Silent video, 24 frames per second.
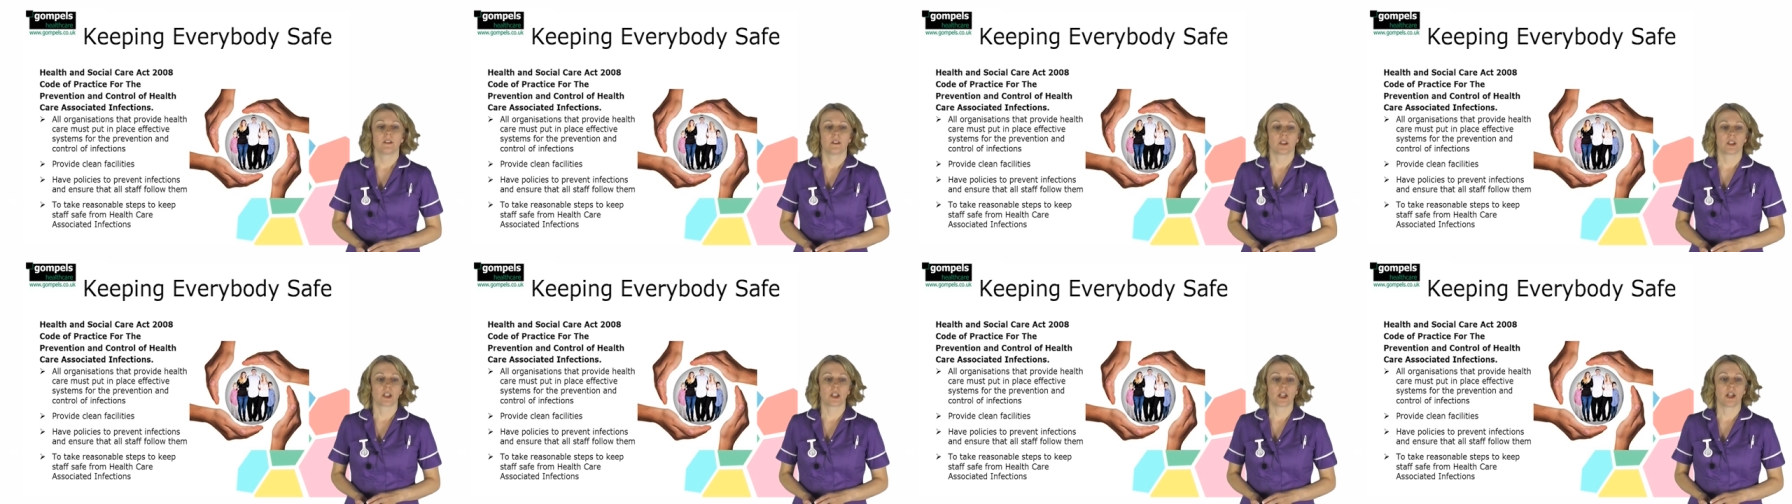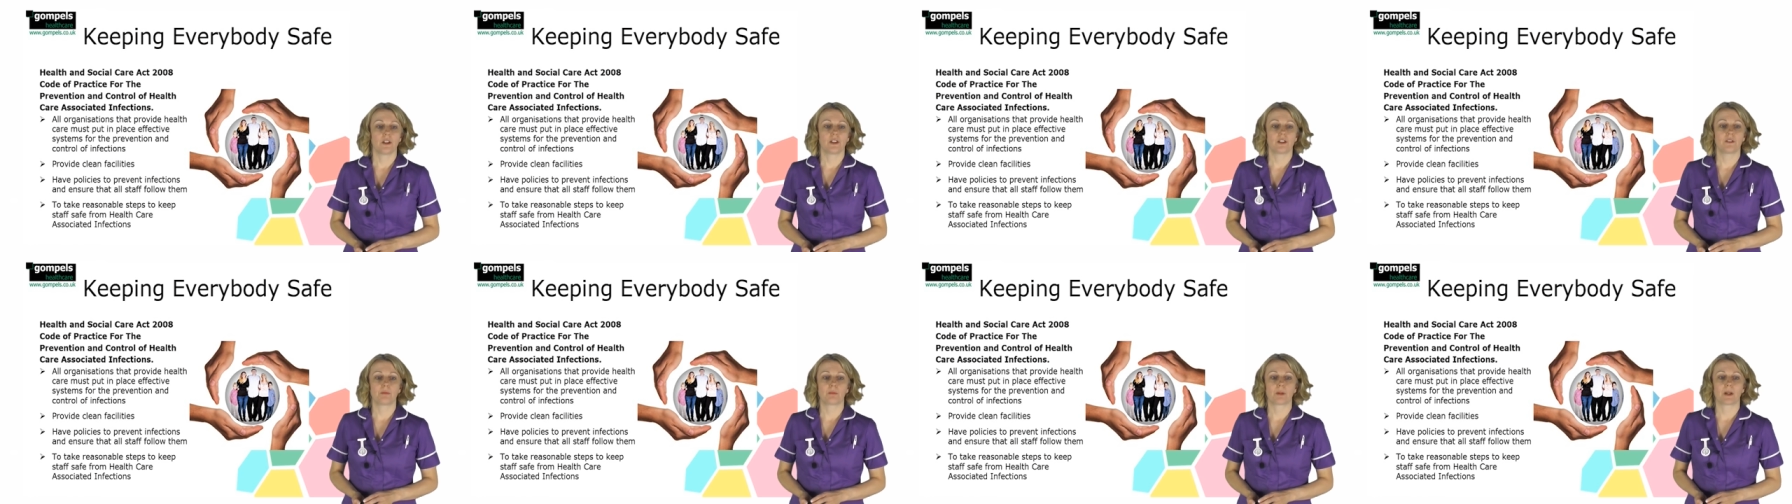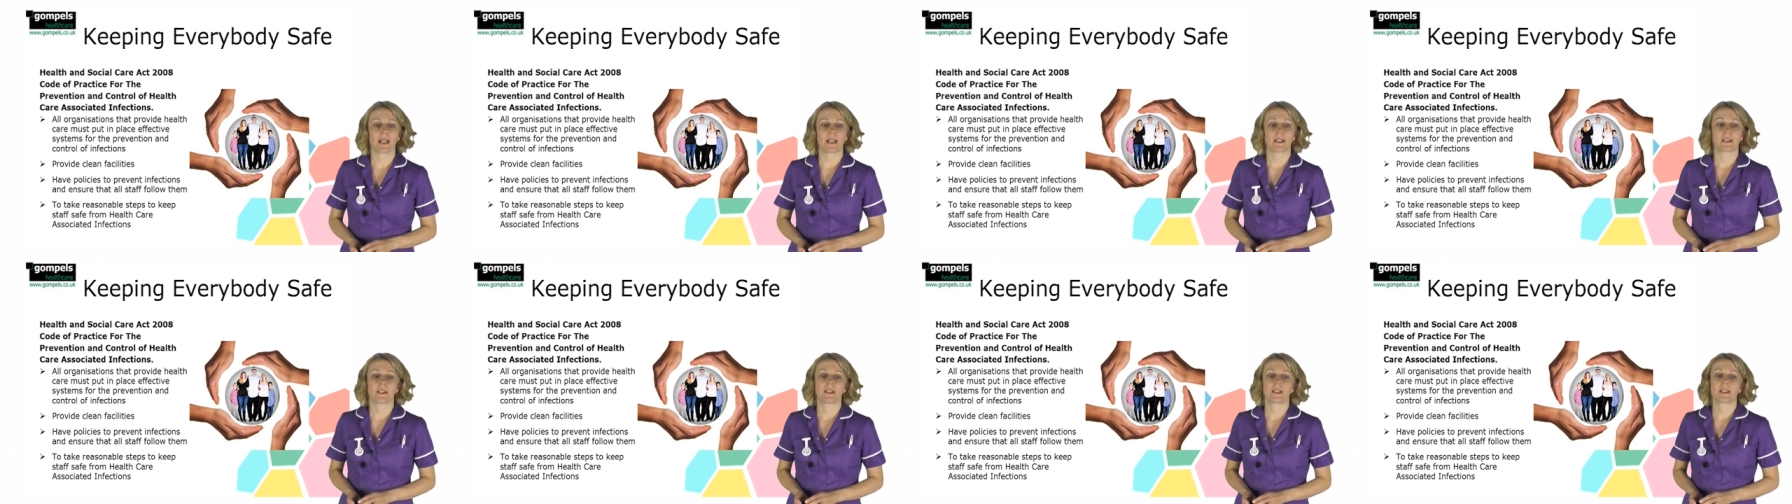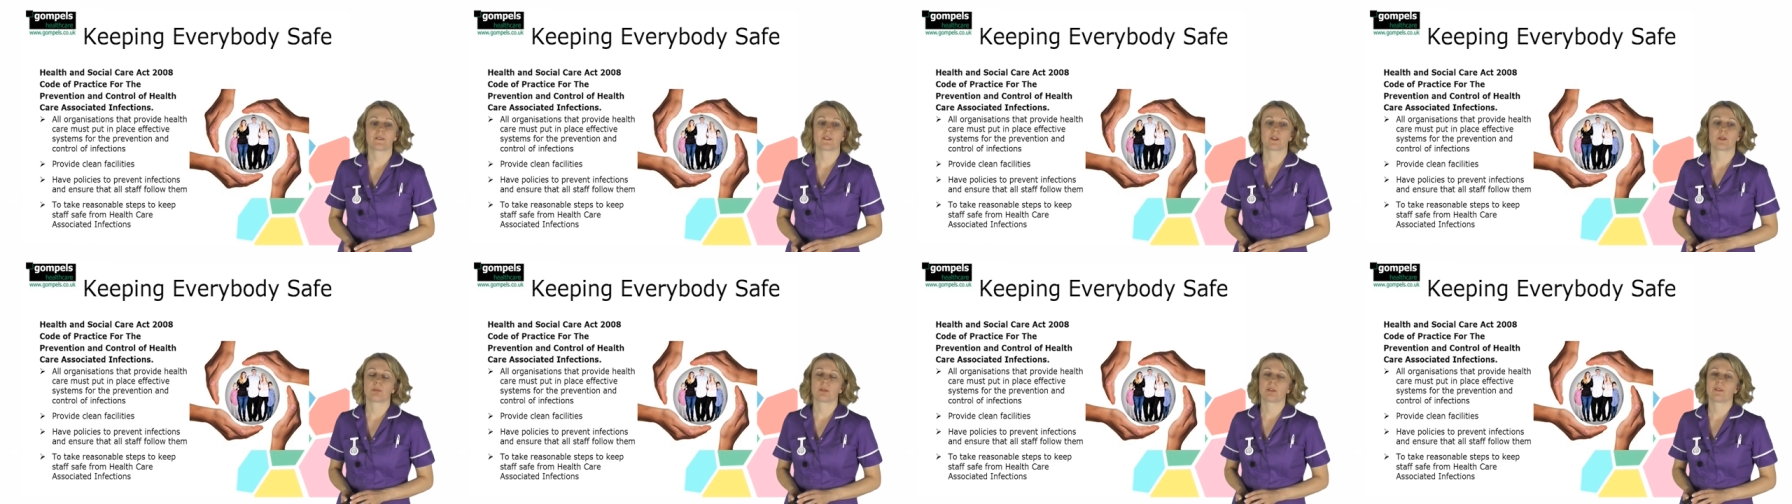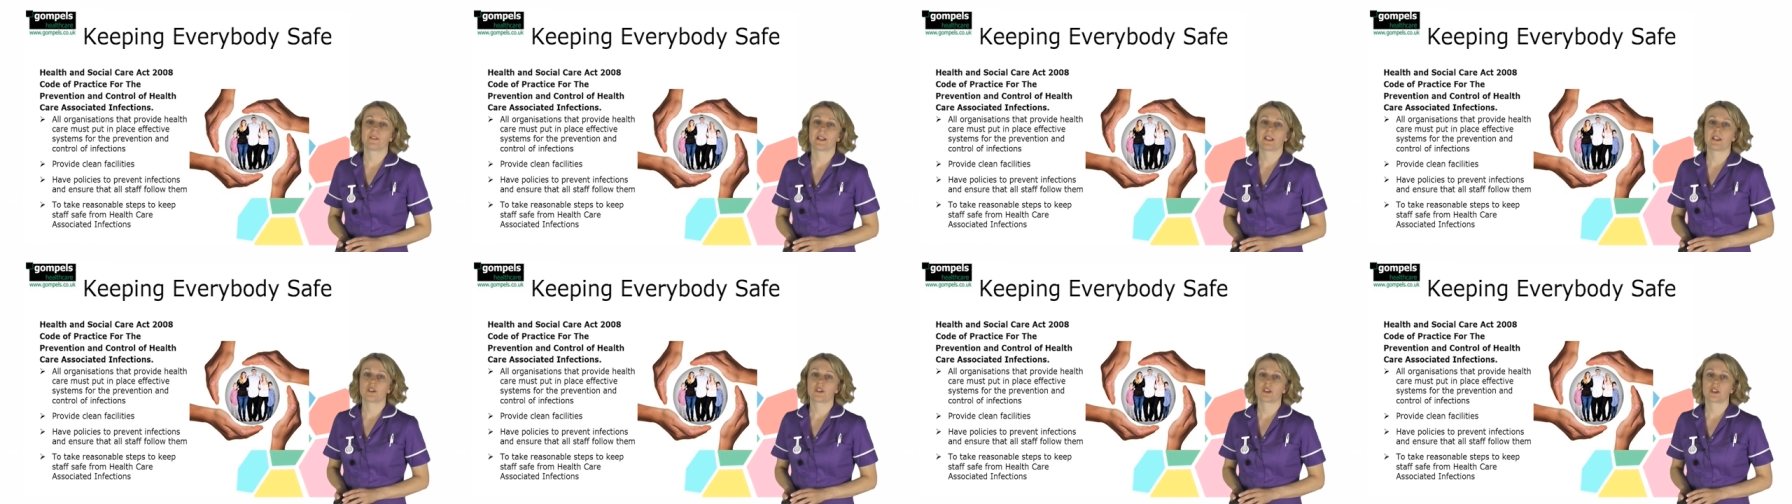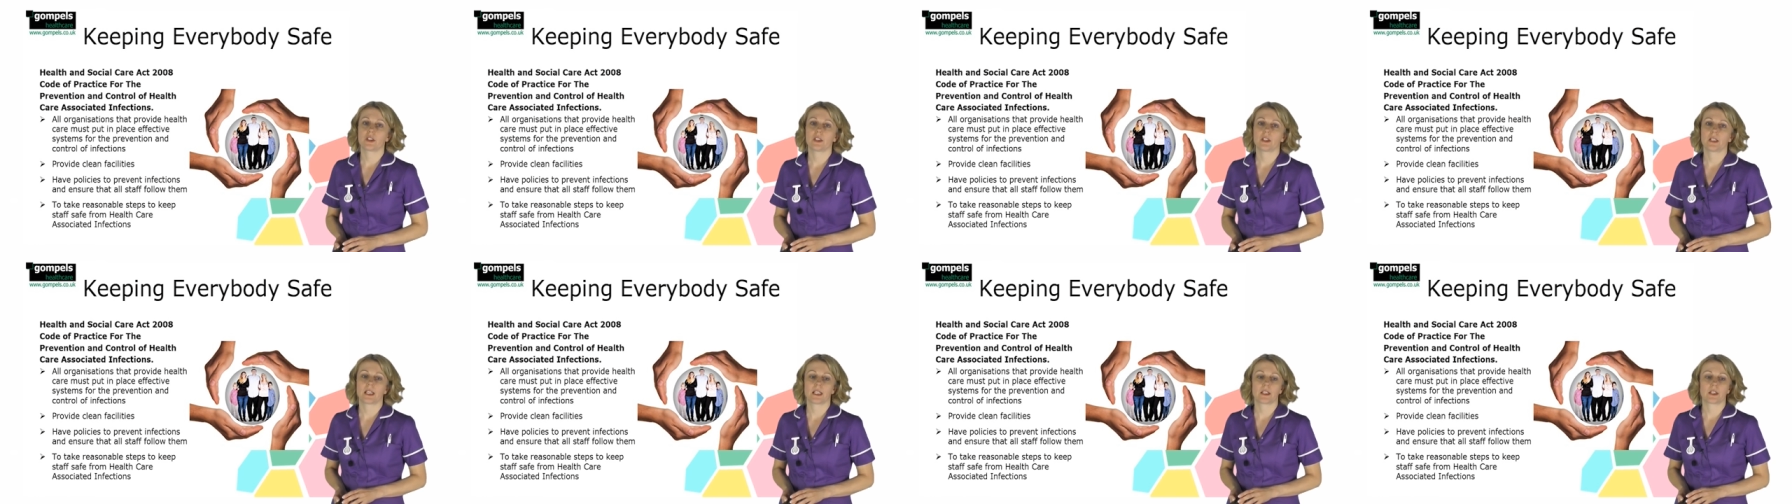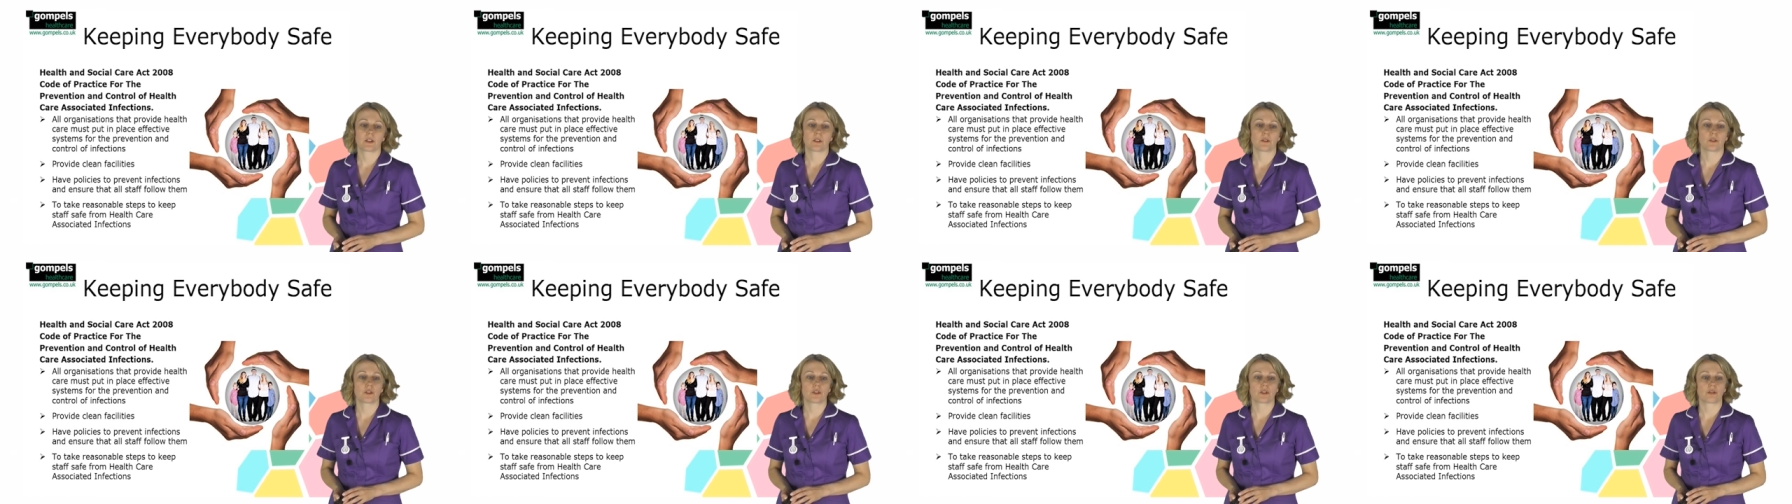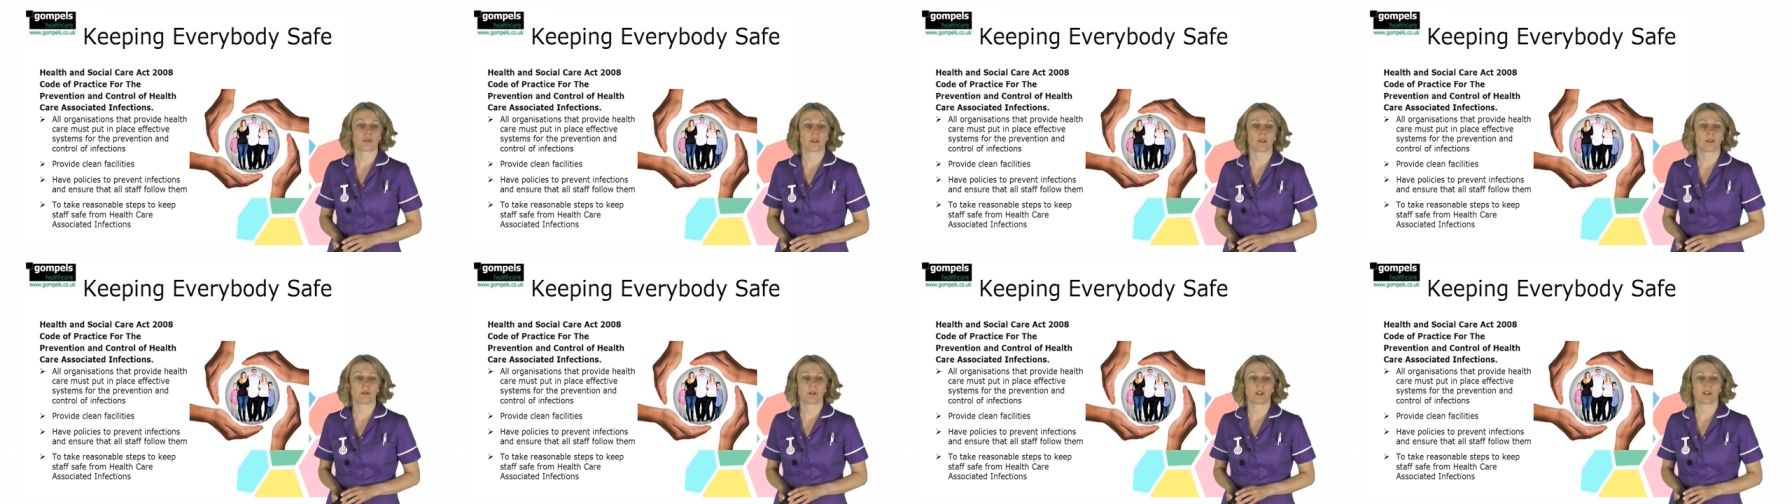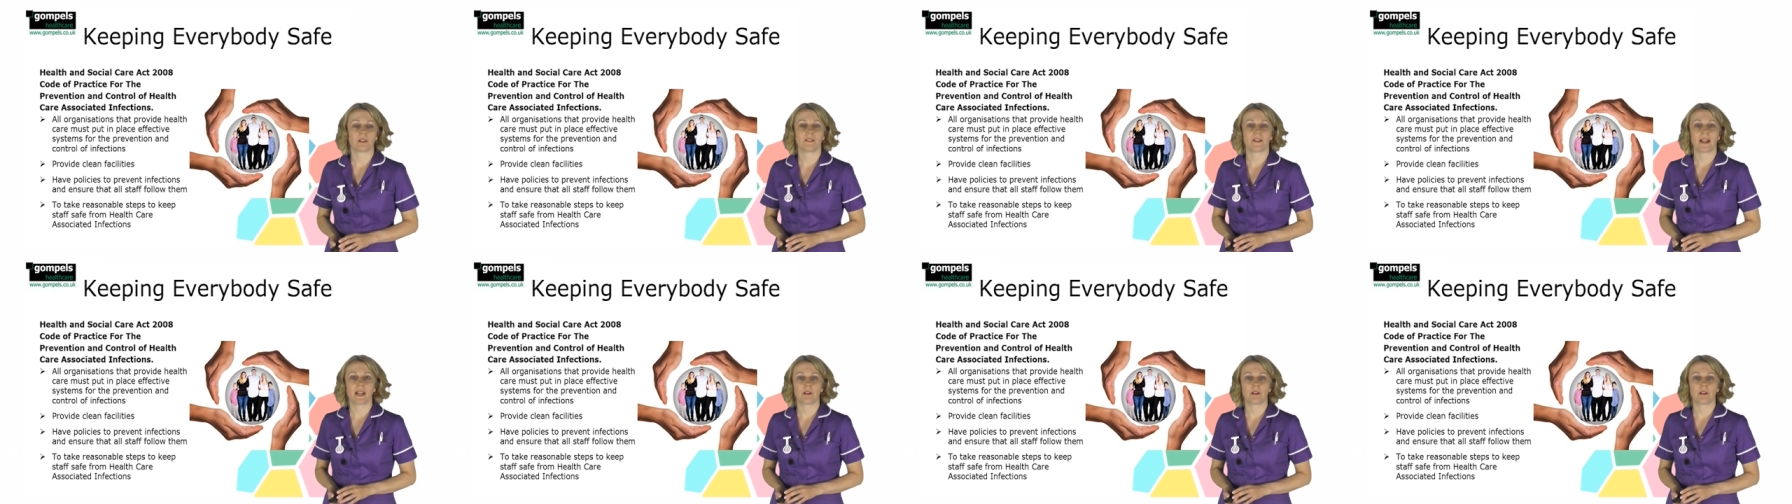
the Code of Practice for the Prevention and Control of